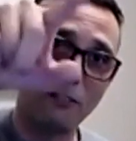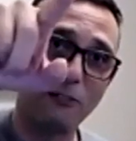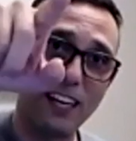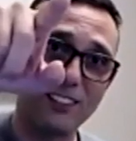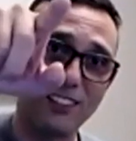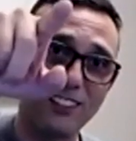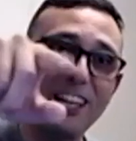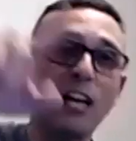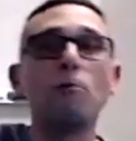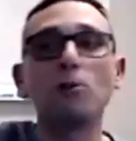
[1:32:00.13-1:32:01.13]
faster,
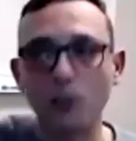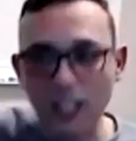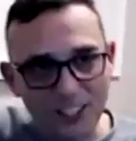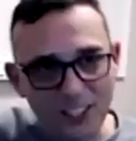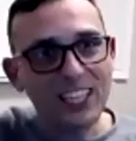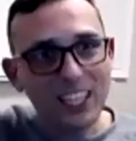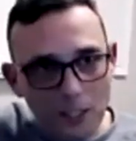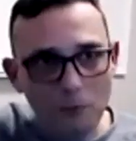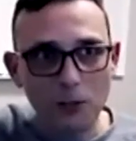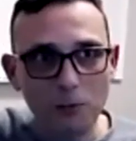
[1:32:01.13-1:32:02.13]
which will get your
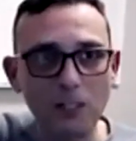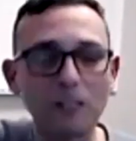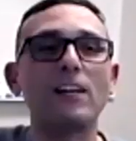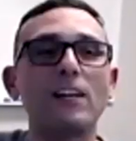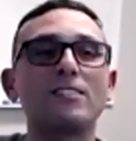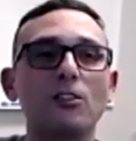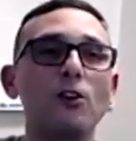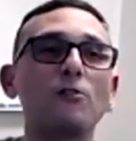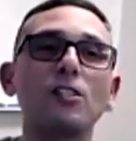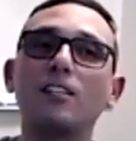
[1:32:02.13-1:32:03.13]
clarity wheel spinning faster, and all
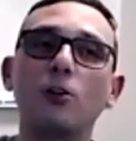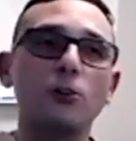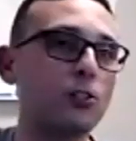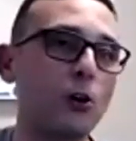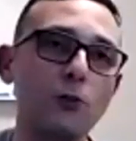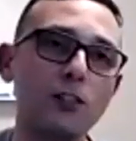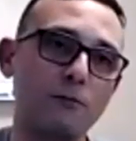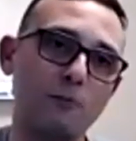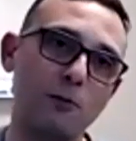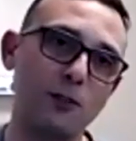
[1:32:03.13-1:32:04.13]
of a sudden you're a totally
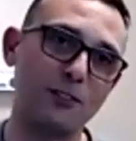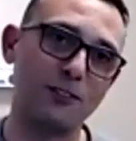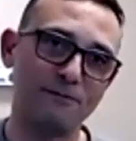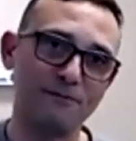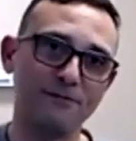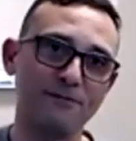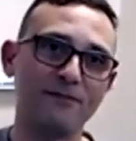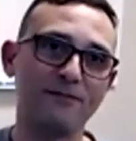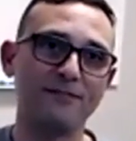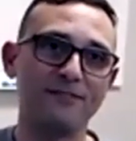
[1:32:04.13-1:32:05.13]
different person. You're
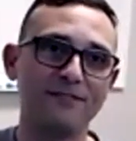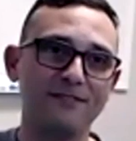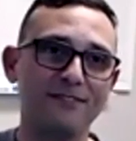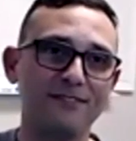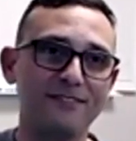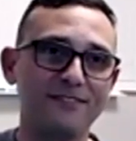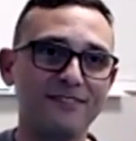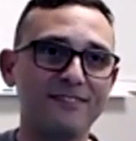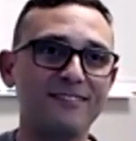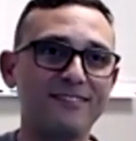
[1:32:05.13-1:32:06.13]
doing these great burnouts
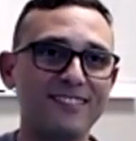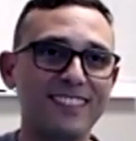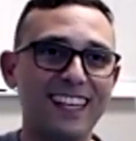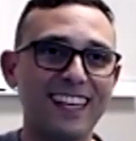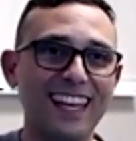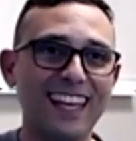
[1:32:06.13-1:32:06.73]
all over the place.